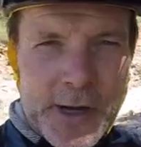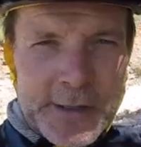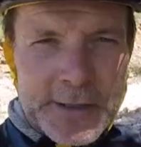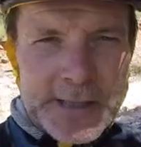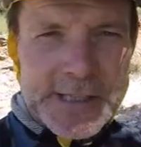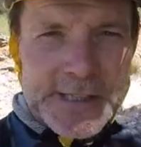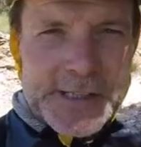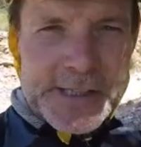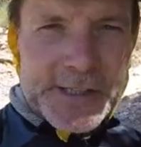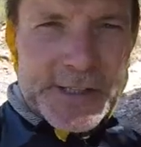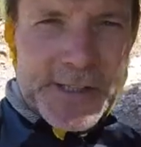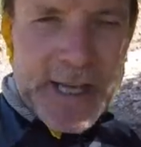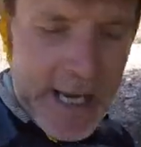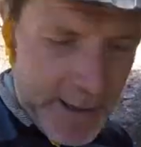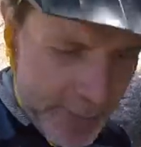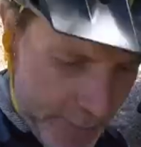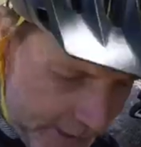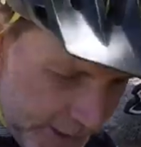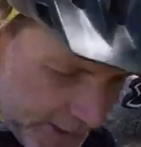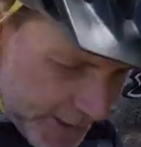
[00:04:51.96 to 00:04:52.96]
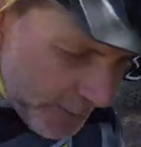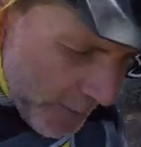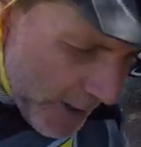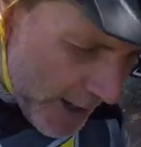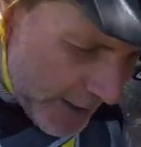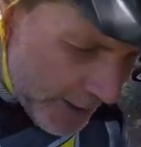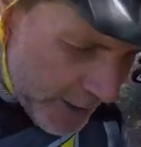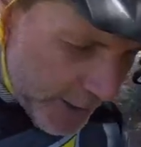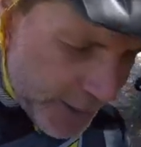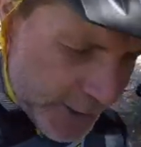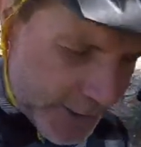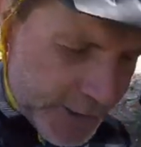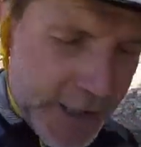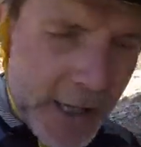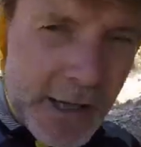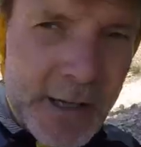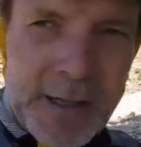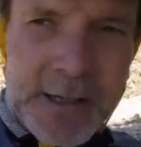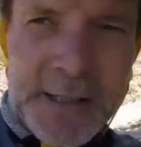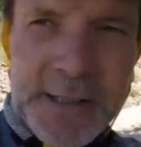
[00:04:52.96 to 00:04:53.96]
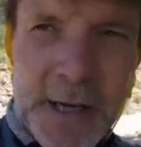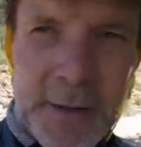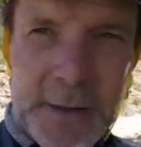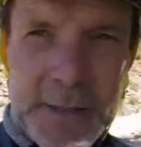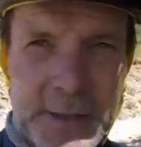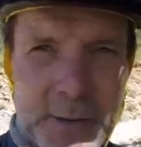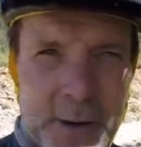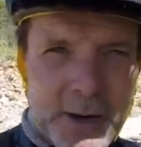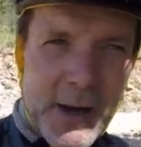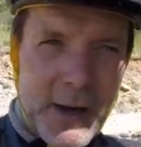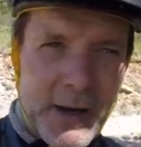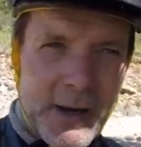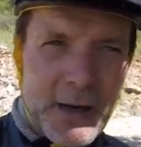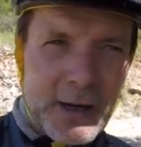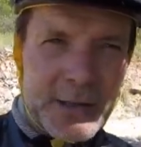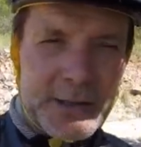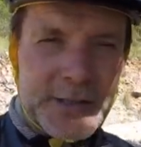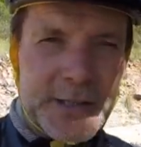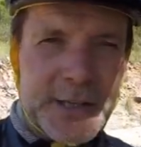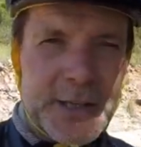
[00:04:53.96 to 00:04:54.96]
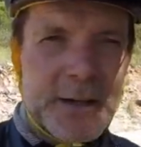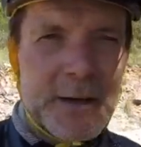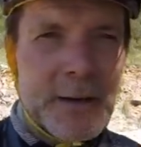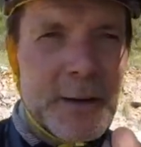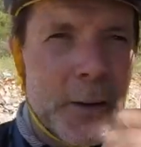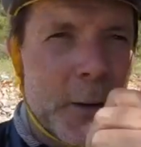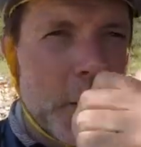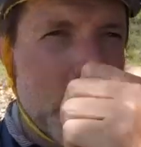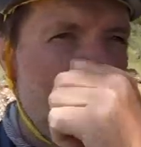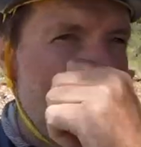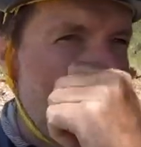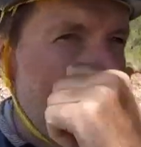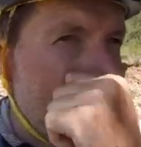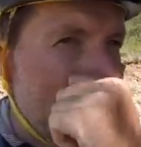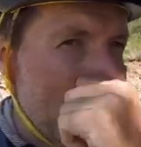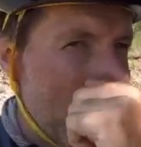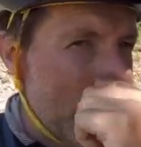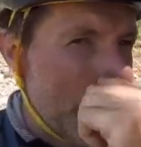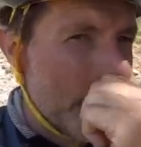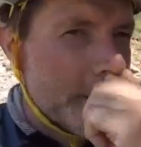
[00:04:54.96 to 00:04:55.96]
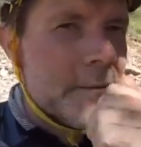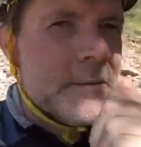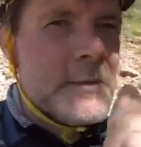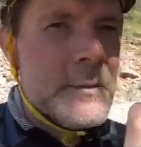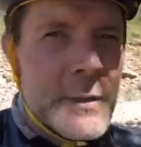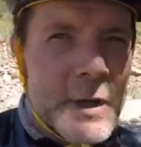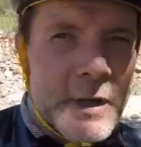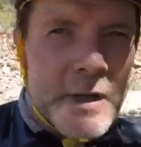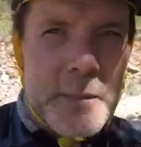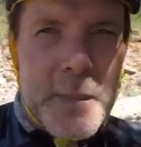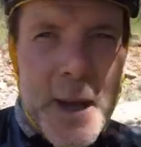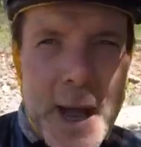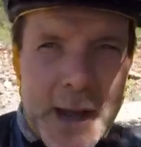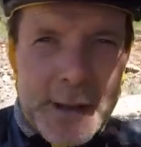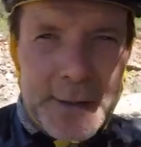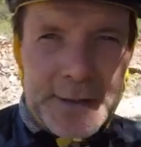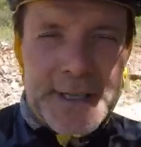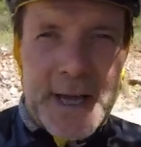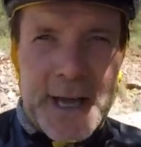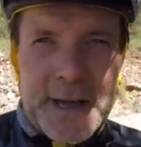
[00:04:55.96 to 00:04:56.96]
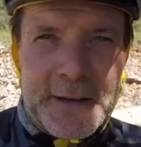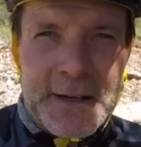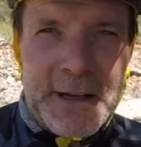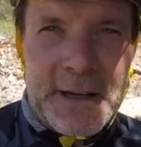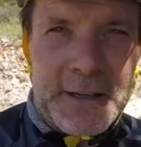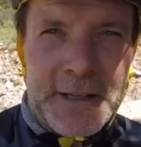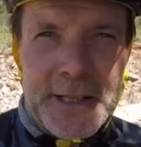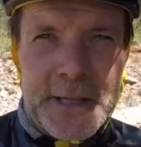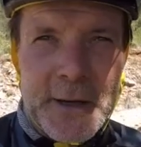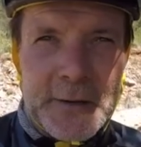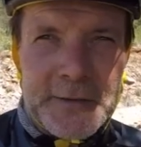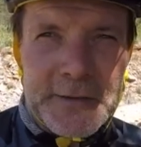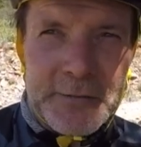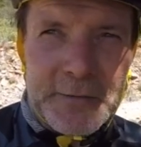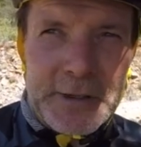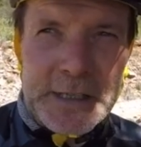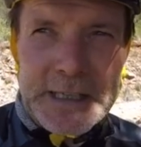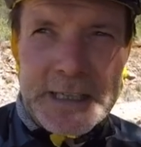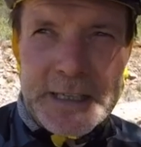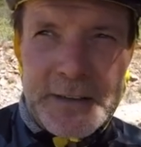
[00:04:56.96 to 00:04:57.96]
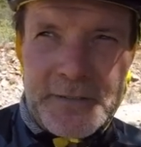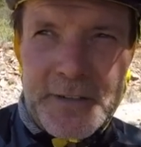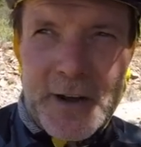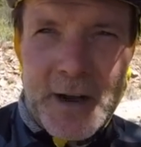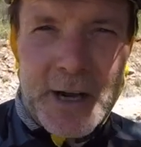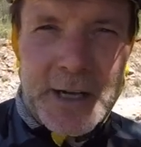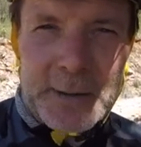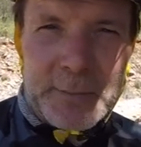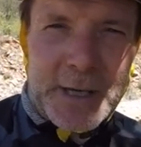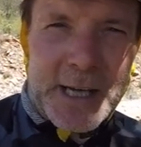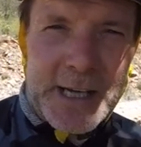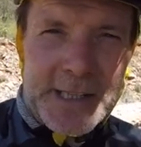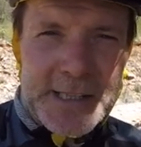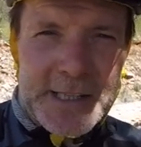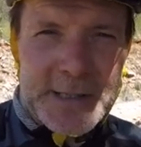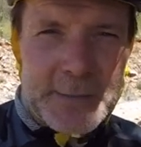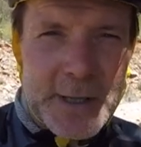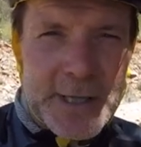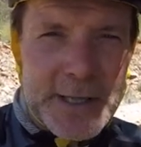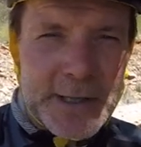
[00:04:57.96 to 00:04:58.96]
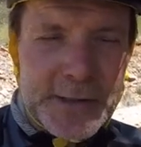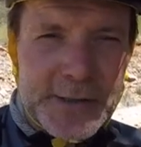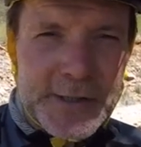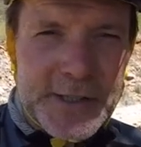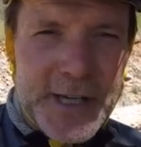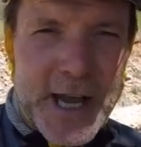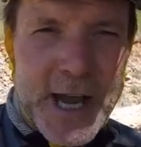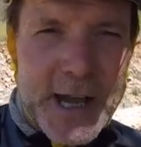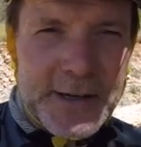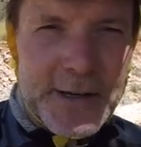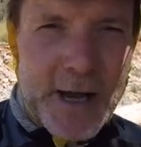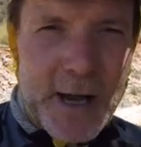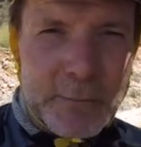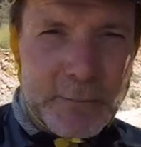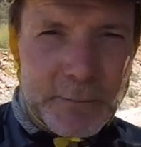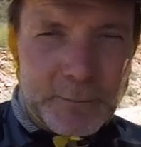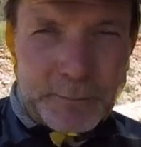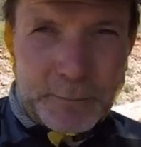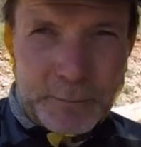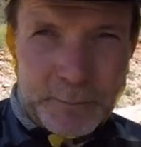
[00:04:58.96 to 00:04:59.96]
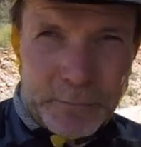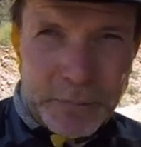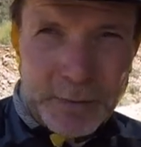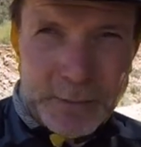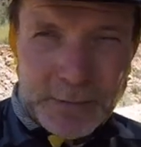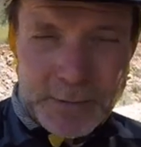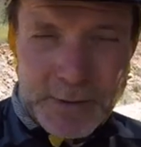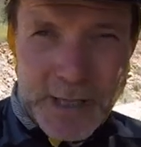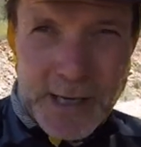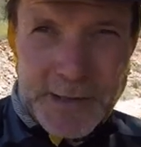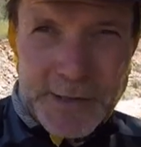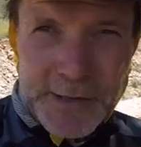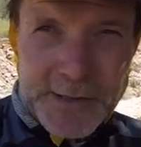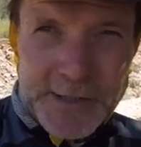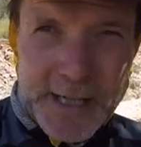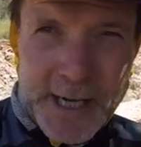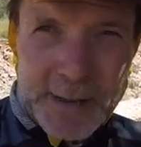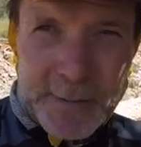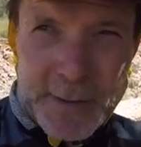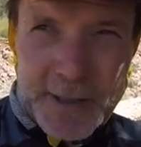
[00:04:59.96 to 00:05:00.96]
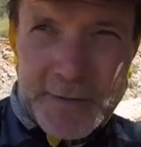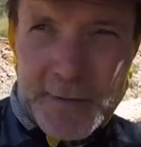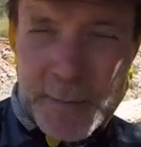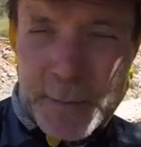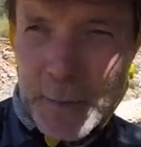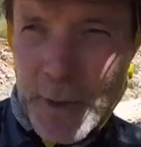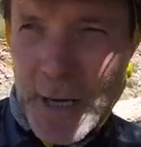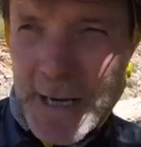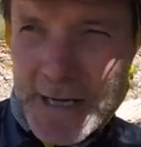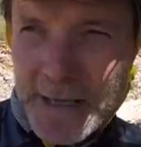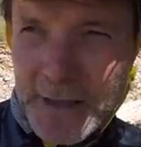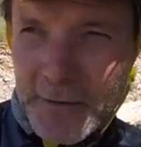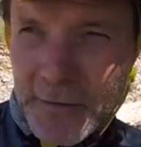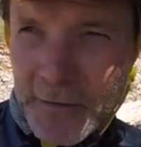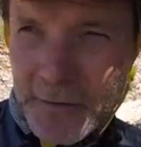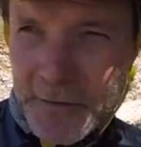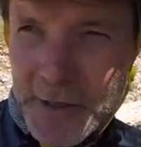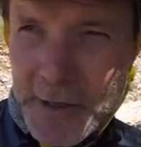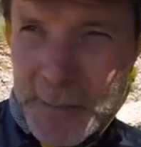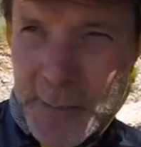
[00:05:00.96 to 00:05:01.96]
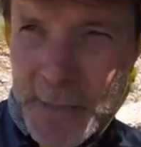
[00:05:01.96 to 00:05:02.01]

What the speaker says: only is it steep, but it's quite loose, so it's quite hard to put the power down. You have to really find places where you can stand up and just get a bit of a break for a few